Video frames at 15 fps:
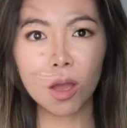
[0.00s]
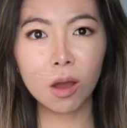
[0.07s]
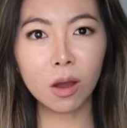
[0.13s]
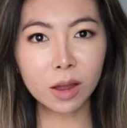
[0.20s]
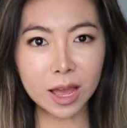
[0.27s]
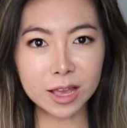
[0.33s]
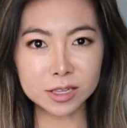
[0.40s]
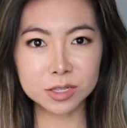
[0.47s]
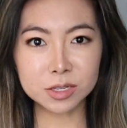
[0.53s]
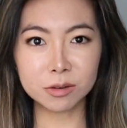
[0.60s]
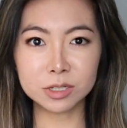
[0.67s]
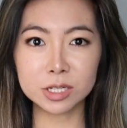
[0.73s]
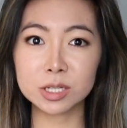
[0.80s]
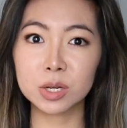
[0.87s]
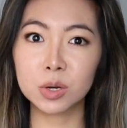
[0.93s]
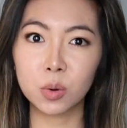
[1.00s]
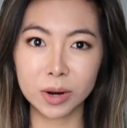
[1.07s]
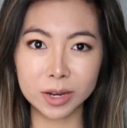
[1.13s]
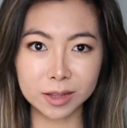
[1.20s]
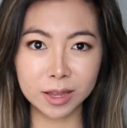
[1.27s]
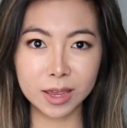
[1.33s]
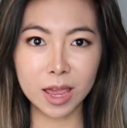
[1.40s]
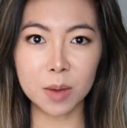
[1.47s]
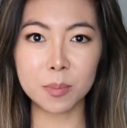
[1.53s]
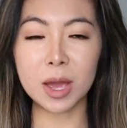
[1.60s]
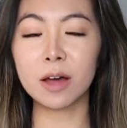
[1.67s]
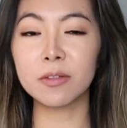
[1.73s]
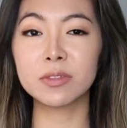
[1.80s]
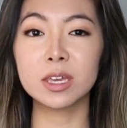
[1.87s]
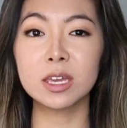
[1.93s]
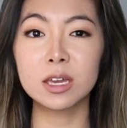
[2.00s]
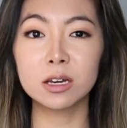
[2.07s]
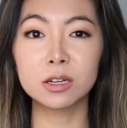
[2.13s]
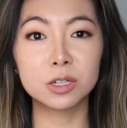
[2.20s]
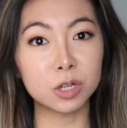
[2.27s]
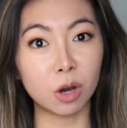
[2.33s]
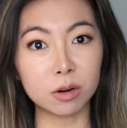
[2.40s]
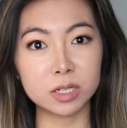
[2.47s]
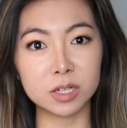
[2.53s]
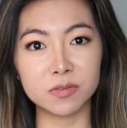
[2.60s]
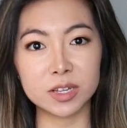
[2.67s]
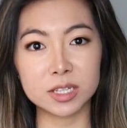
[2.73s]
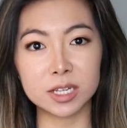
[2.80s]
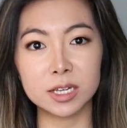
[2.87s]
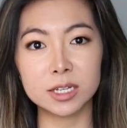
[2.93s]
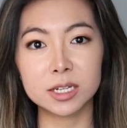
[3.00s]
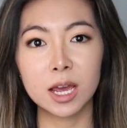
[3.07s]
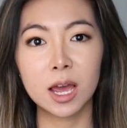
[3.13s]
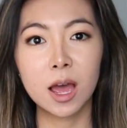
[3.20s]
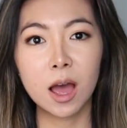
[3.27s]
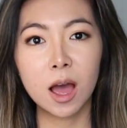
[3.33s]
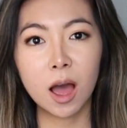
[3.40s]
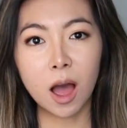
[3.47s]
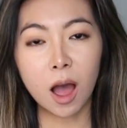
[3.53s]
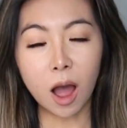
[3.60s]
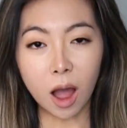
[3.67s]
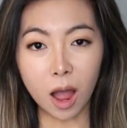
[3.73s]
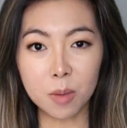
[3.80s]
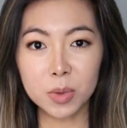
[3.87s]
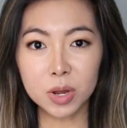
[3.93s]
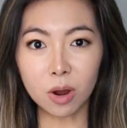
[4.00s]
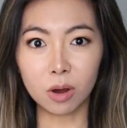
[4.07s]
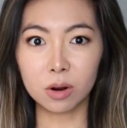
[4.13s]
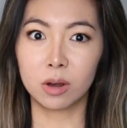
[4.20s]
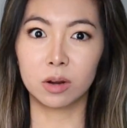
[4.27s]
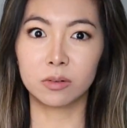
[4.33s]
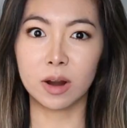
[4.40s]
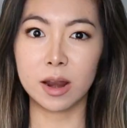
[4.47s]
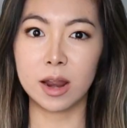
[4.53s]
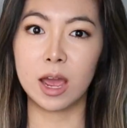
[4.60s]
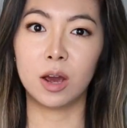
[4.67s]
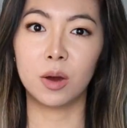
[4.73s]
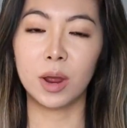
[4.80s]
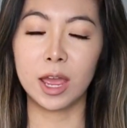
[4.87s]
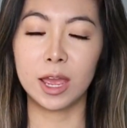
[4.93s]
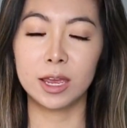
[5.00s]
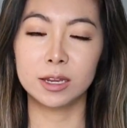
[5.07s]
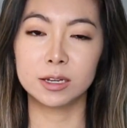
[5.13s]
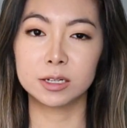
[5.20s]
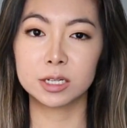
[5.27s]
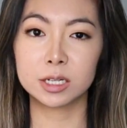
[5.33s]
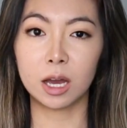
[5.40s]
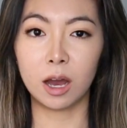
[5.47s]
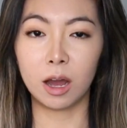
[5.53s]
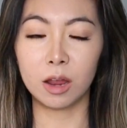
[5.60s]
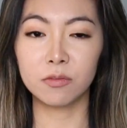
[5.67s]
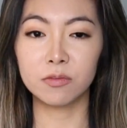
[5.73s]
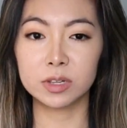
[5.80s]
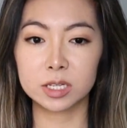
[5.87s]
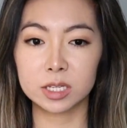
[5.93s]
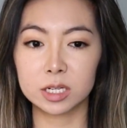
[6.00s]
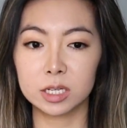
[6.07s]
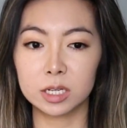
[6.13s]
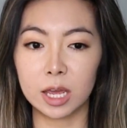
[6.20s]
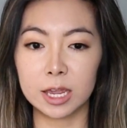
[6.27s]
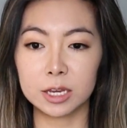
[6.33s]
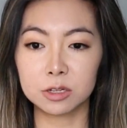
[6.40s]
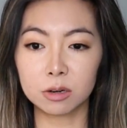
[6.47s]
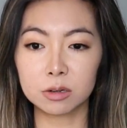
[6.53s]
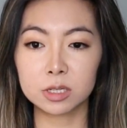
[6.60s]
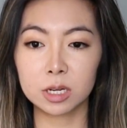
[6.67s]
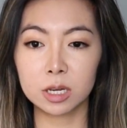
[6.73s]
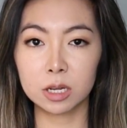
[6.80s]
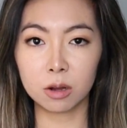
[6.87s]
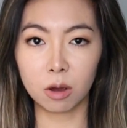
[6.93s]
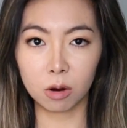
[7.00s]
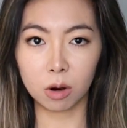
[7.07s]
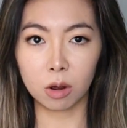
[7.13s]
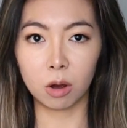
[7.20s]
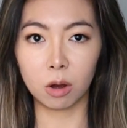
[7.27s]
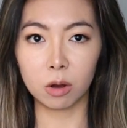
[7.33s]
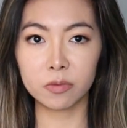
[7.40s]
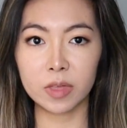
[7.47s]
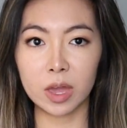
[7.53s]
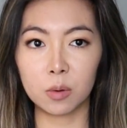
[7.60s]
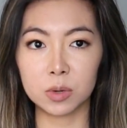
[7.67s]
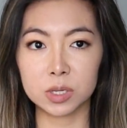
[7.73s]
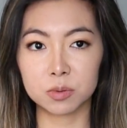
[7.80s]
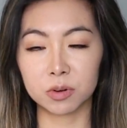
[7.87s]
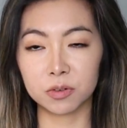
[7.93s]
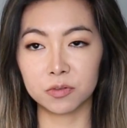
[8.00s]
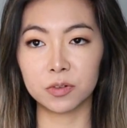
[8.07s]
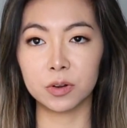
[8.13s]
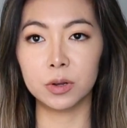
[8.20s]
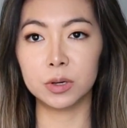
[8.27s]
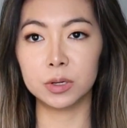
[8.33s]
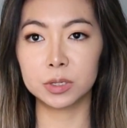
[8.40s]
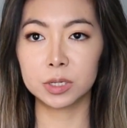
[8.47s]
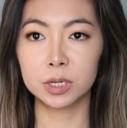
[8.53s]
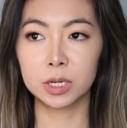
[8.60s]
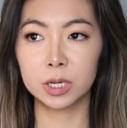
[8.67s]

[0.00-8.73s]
Okay, so just quickly about the doctor visit. I'm in Hong Kong right now, and I visited a doctor in Hong Kong that was referred